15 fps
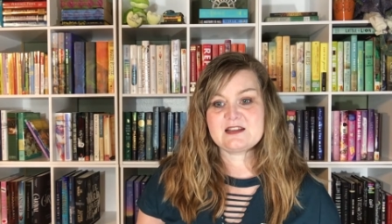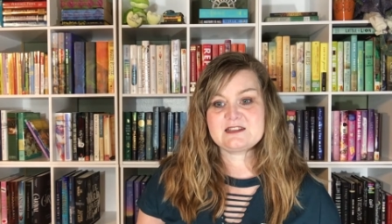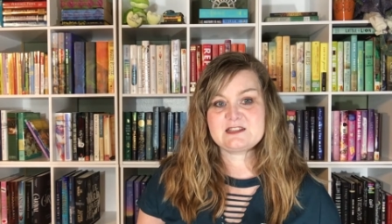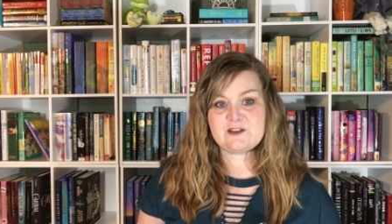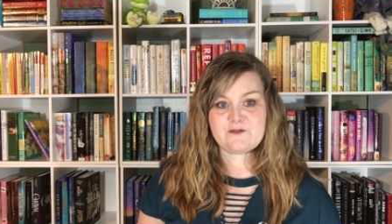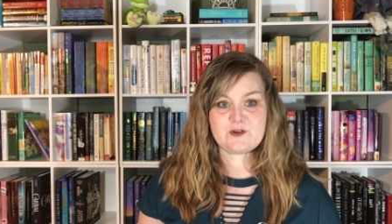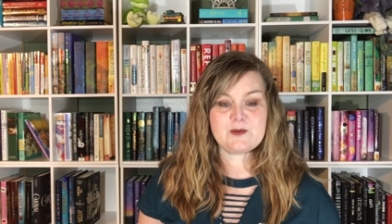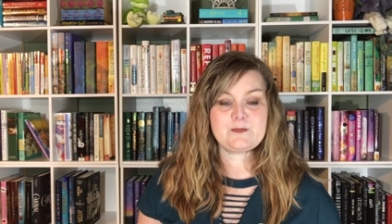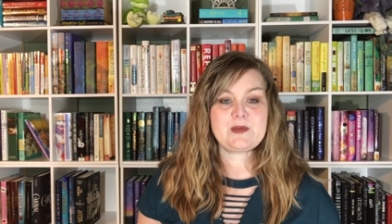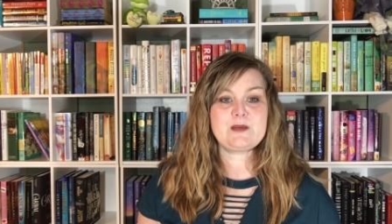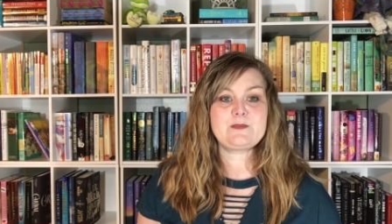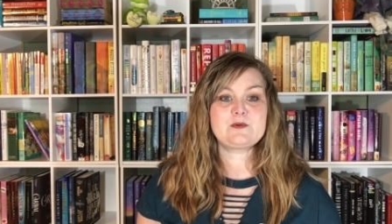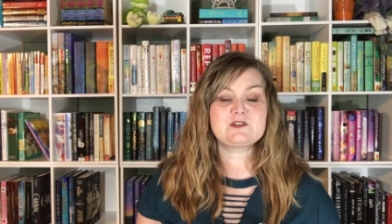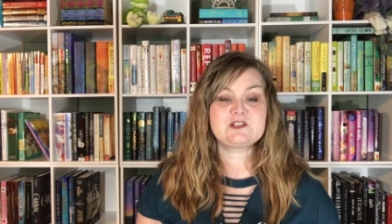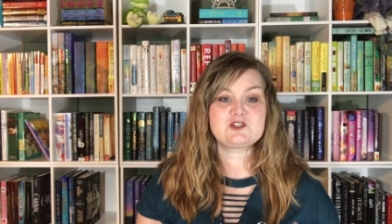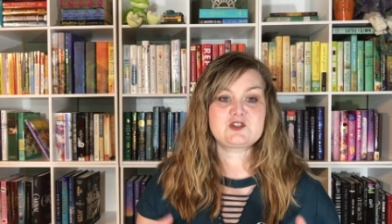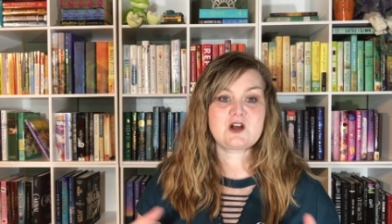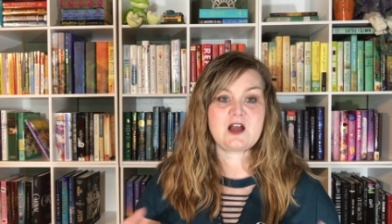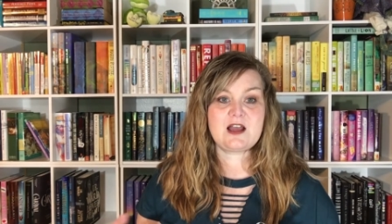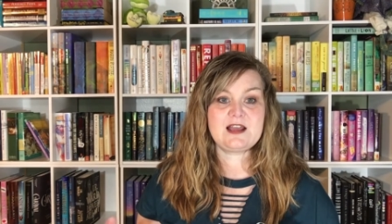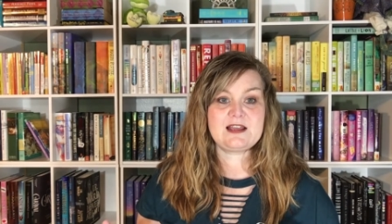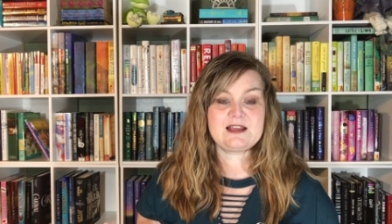different people to
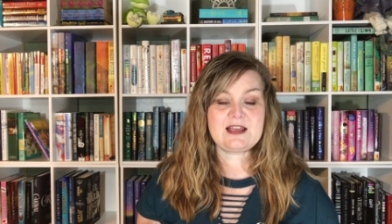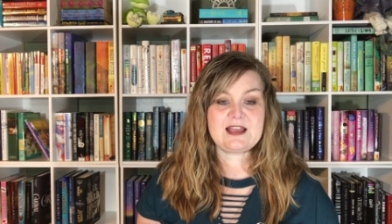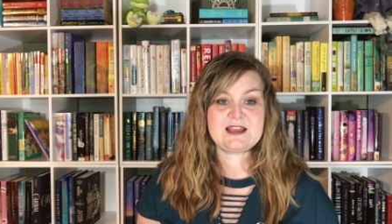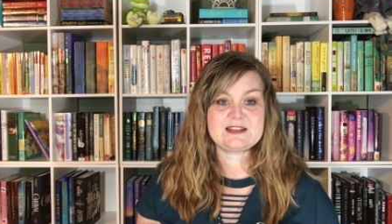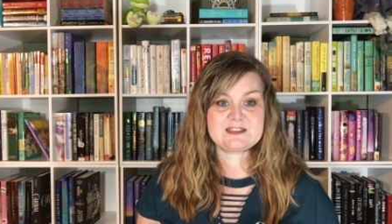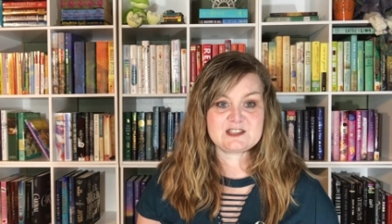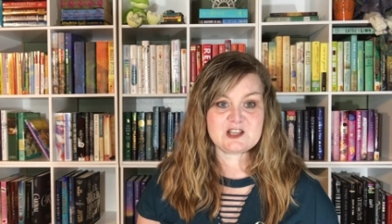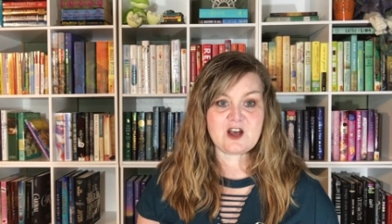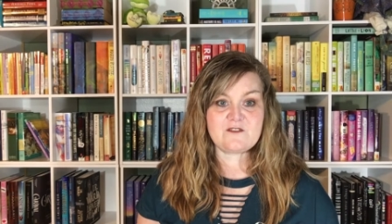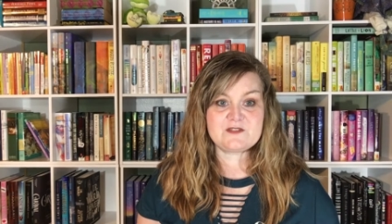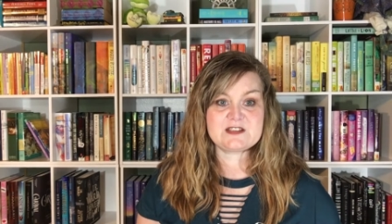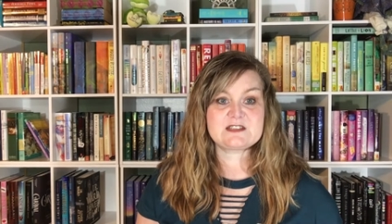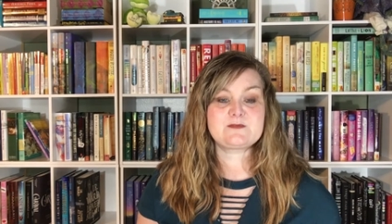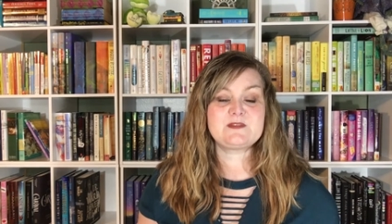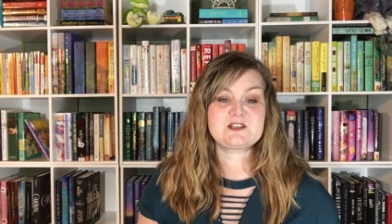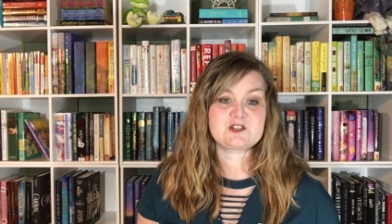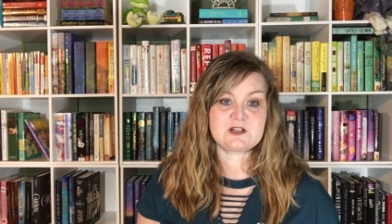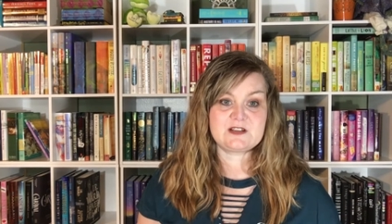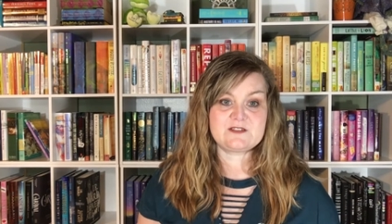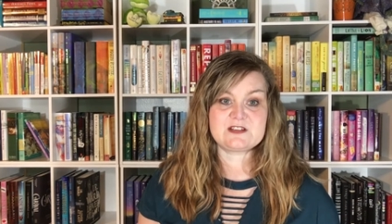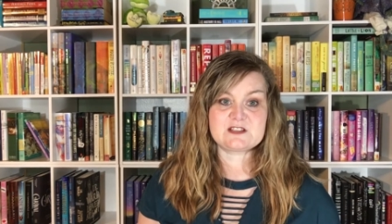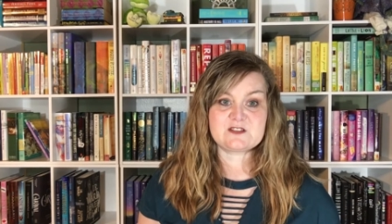try and solve this
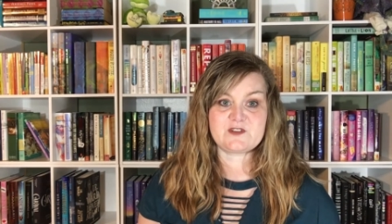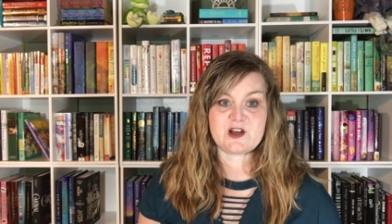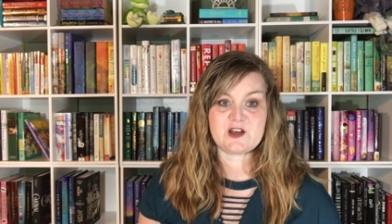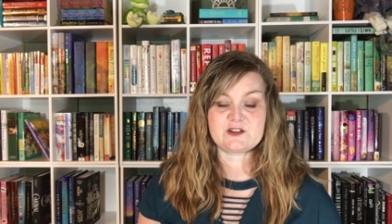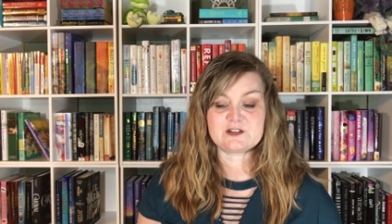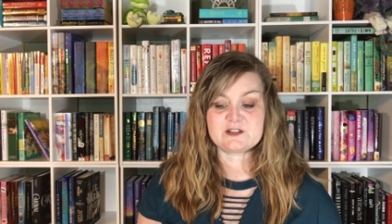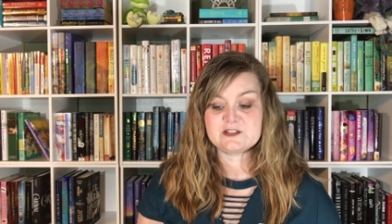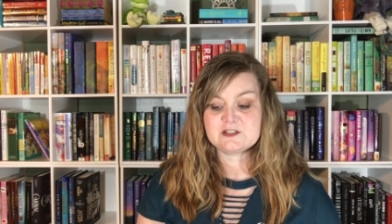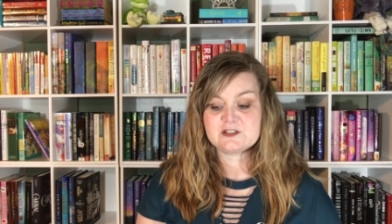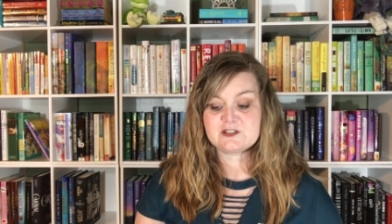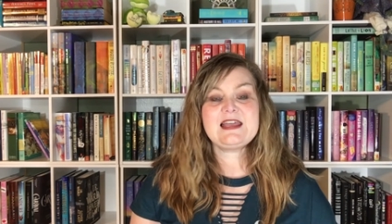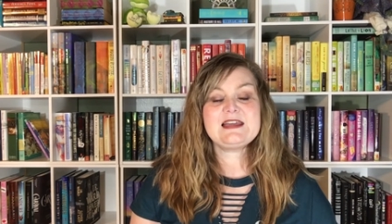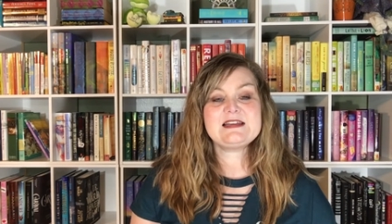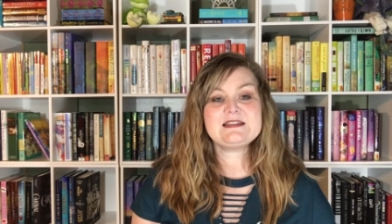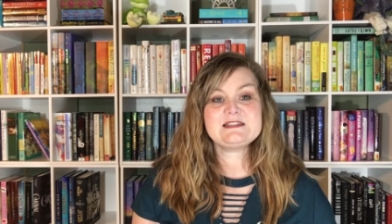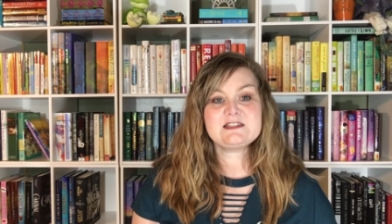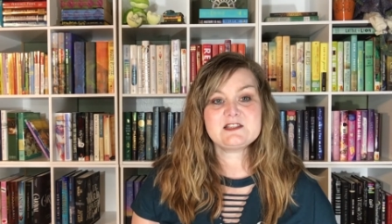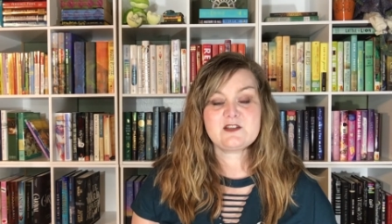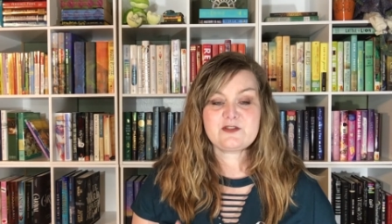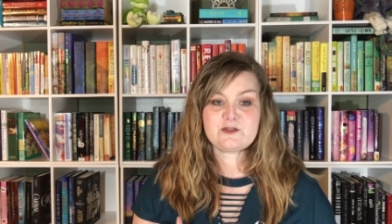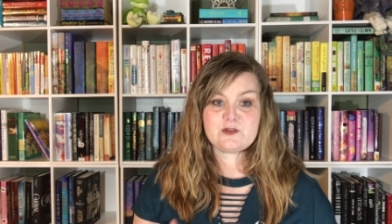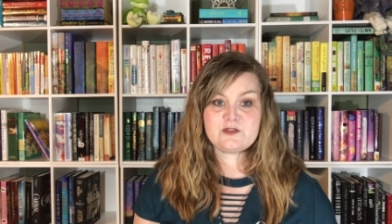mystery of his father. And
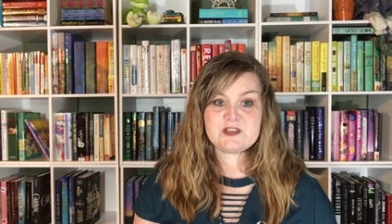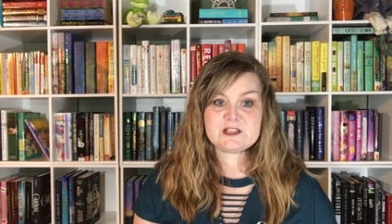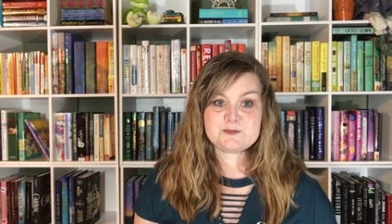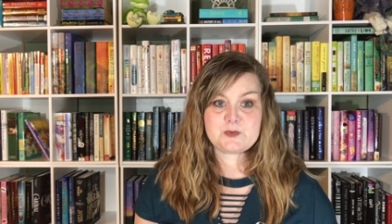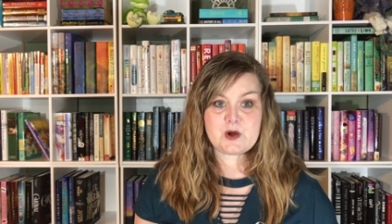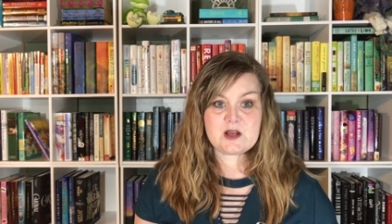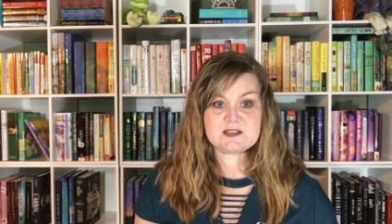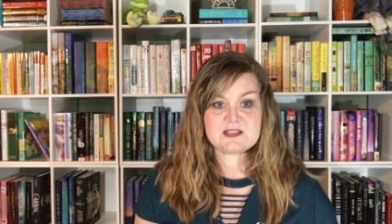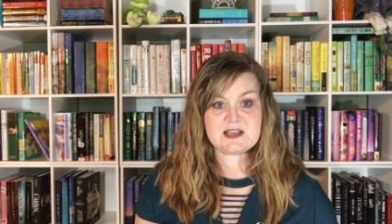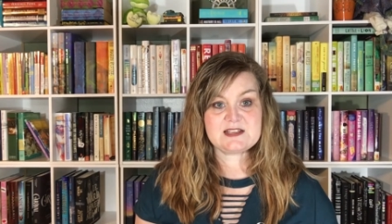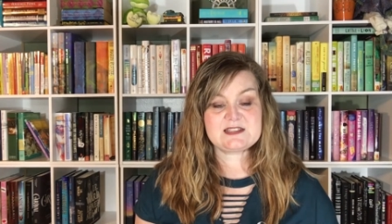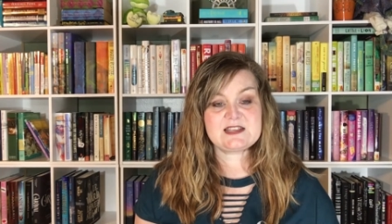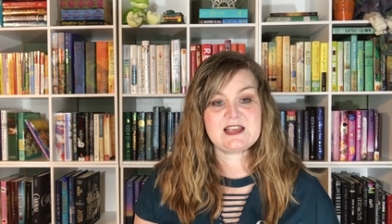through this process,